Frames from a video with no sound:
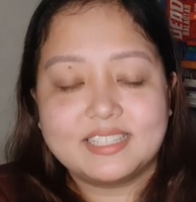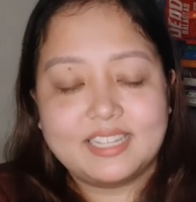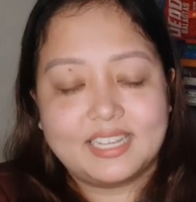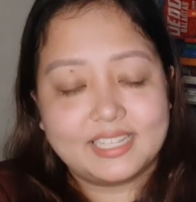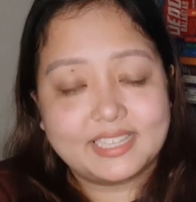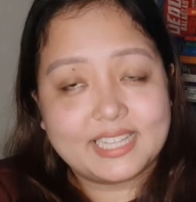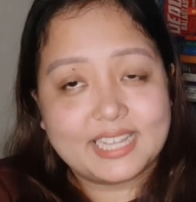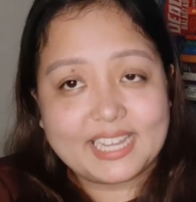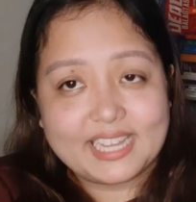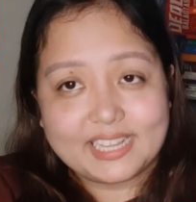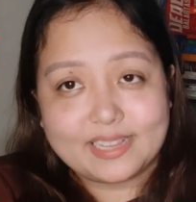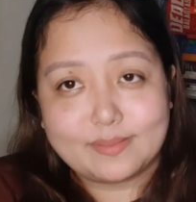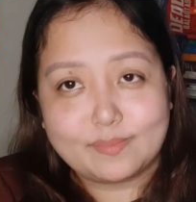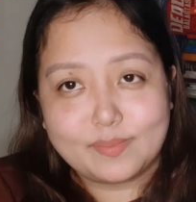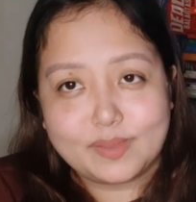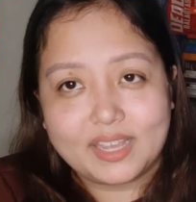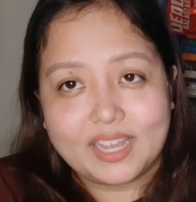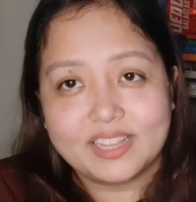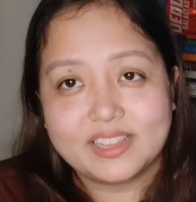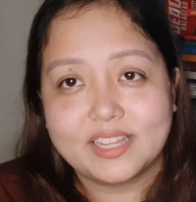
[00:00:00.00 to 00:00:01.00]
that hit
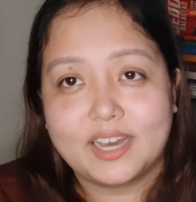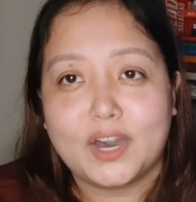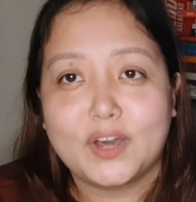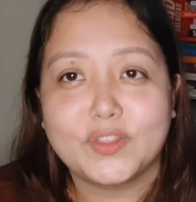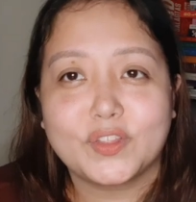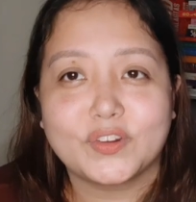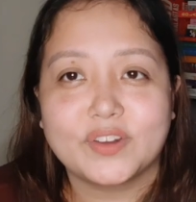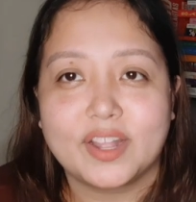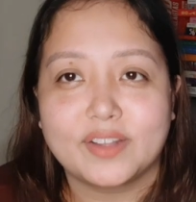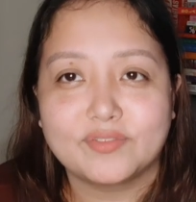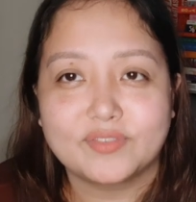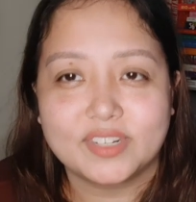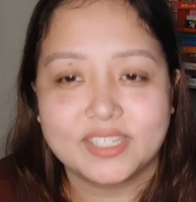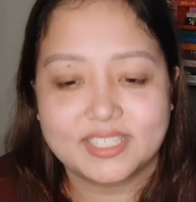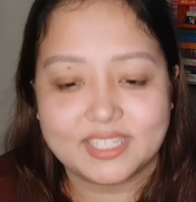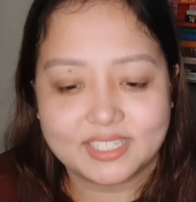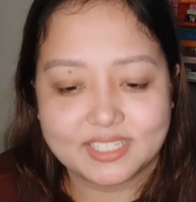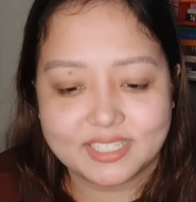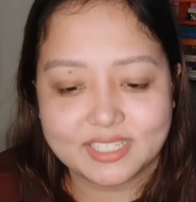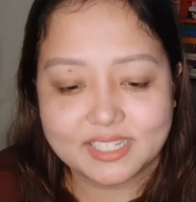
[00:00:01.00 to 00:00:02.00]
me and the other
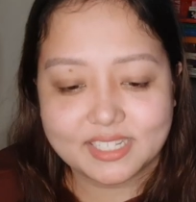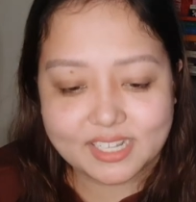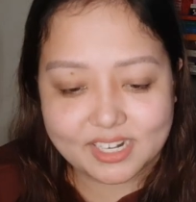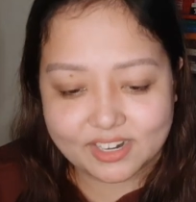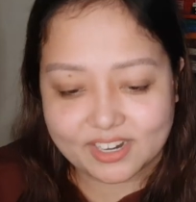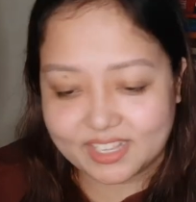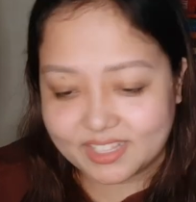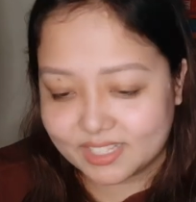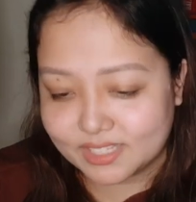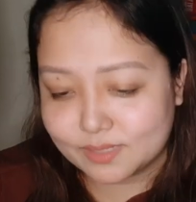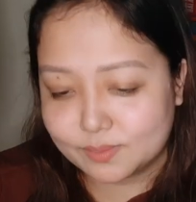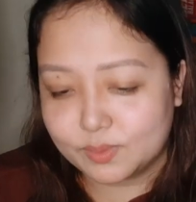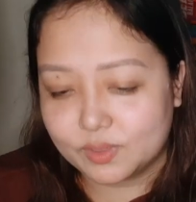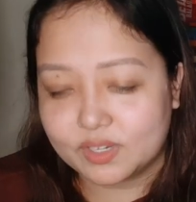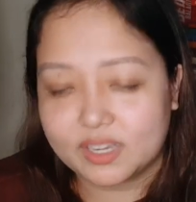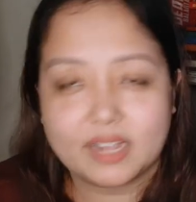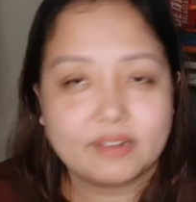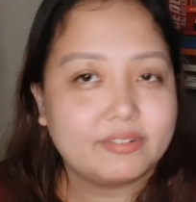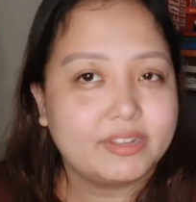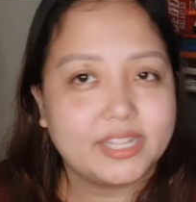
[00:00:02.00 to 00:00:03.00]
references here in this
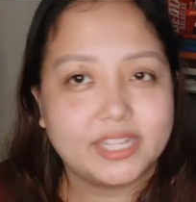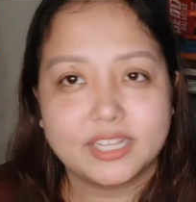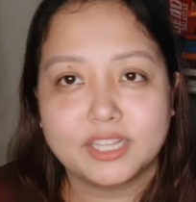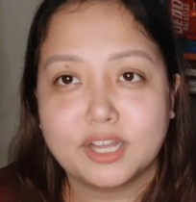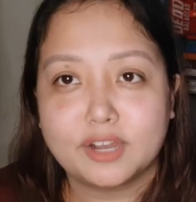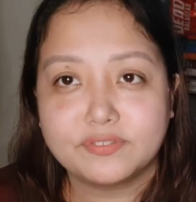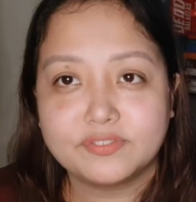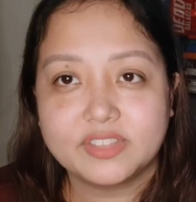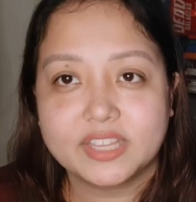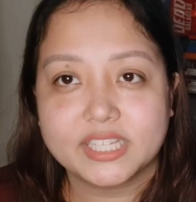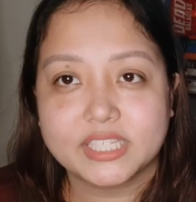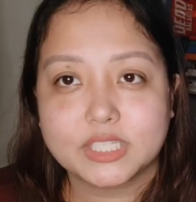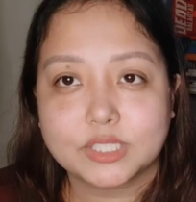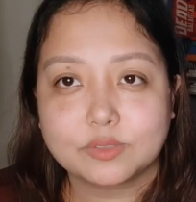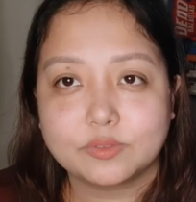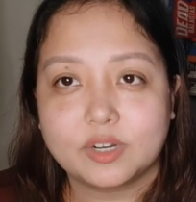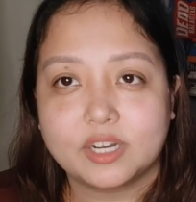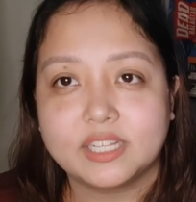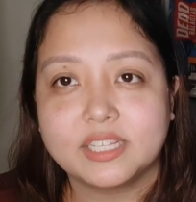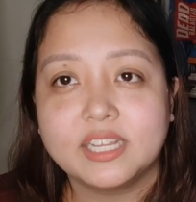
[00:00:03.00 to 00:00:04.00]
book. I really love this
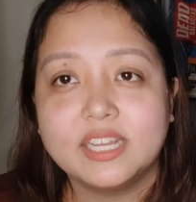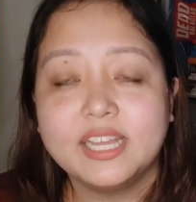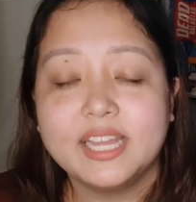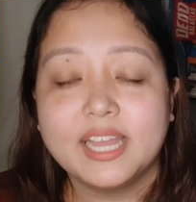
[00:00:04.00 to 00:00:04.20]
one